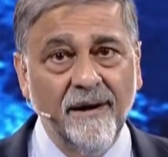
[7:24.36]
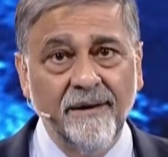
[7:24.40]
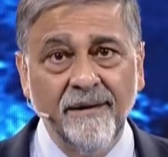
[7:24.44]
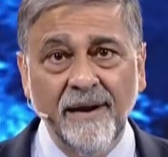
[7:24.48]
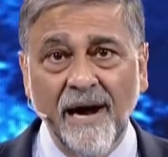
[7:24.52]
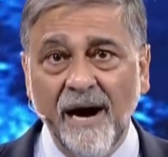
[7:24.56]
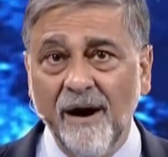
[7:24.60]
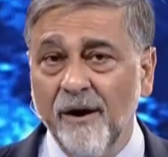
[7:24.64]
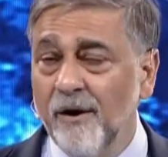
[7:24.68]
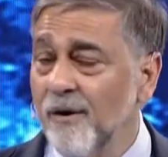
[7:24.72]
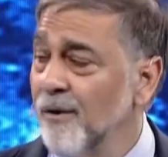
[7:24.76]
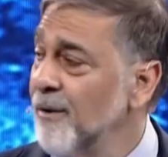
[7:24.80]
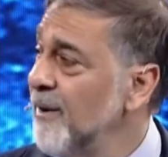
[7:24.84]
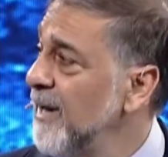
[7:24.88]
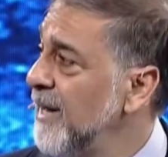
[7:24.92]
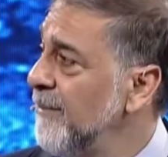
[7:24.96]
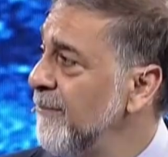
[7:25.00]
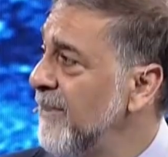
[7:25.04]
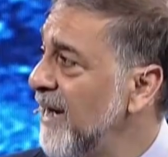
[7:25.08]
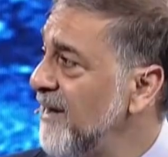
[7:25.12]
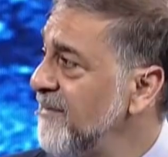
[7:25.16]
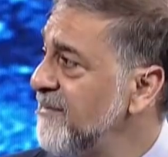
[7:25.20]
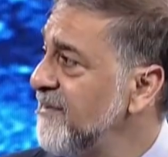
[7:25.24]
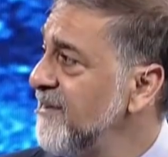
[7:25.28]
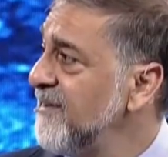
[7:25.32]
Now
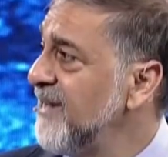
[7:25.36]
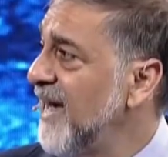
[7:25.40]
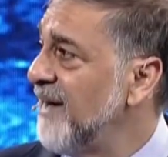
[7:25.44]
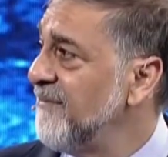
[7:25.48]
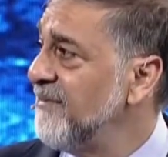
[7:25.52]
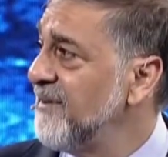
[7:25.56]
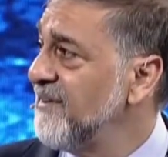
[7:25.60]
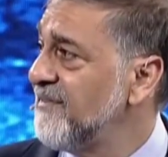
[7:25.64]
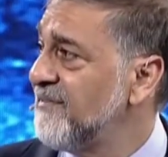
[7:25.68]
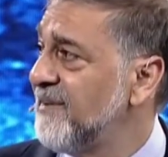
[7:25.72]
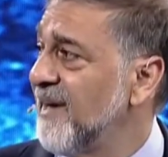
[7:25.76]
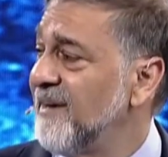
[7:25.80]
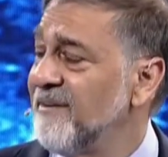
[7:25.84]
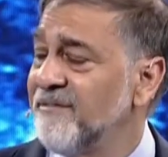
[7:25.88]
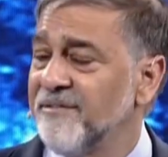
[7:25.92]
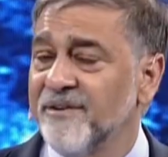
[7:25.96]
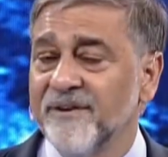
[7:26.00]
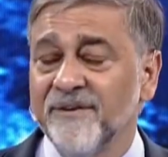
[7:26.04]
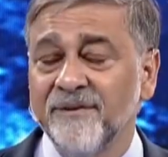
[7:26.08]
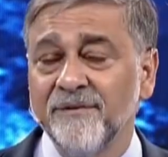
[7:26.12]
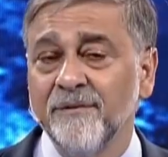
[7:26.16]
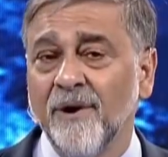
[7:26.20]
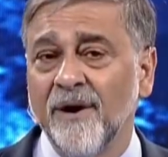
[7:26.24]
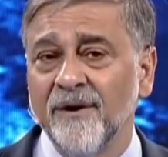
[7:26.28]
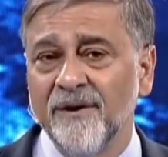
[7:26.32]
imagine having
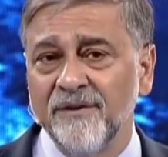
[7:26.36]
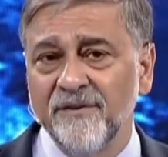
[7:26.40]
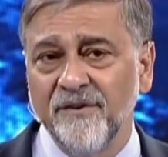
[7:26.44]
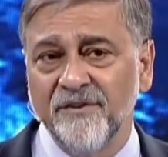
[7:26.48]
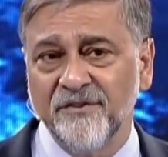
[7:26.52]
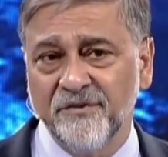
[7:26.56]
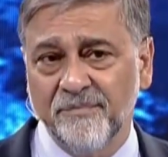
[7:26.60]
sensors not in